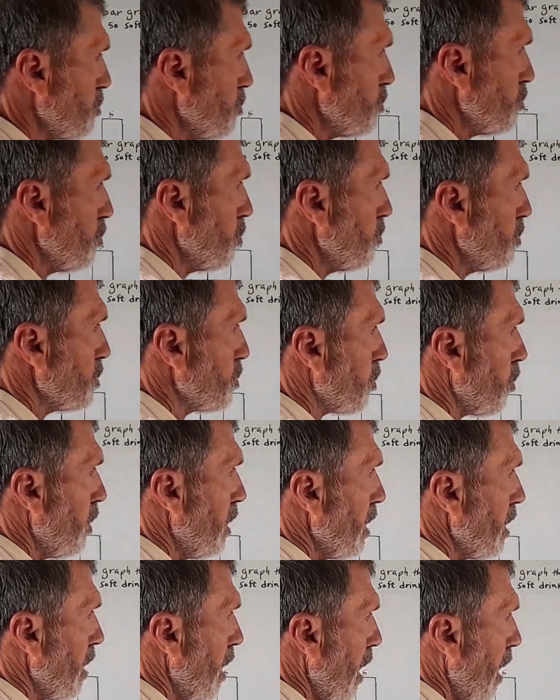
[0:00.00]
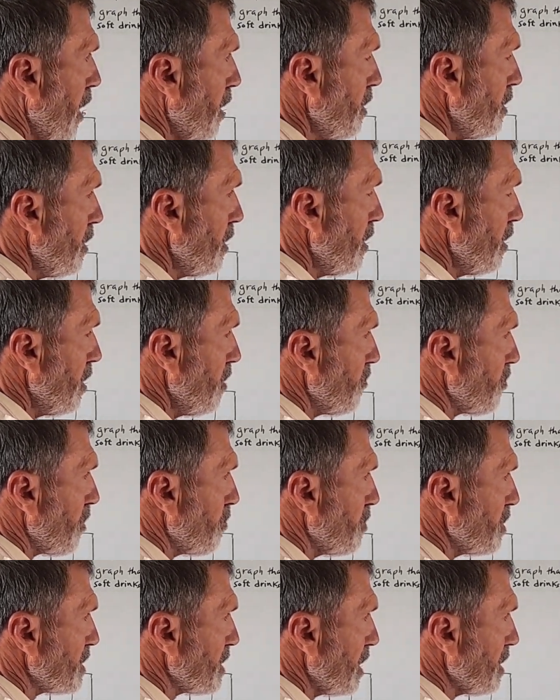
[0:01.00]
we do, we draw a line from
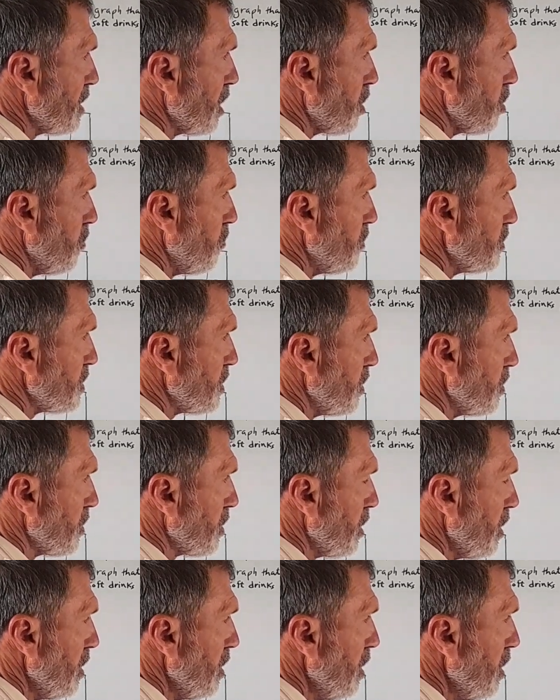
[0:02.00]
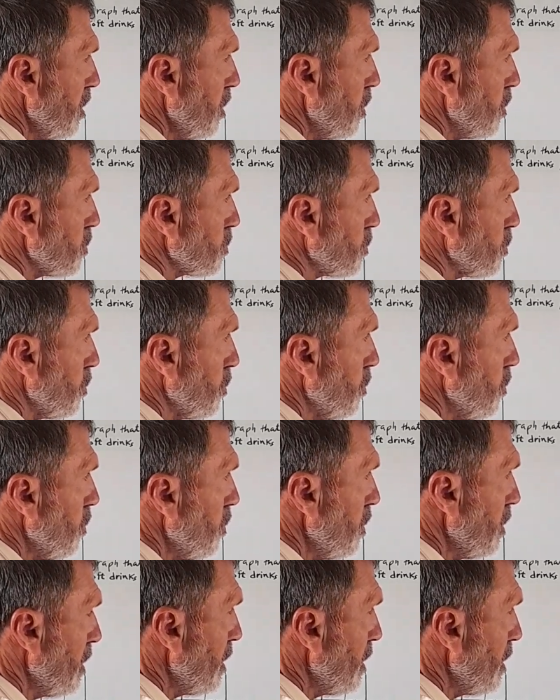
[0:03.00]
the center of the circle to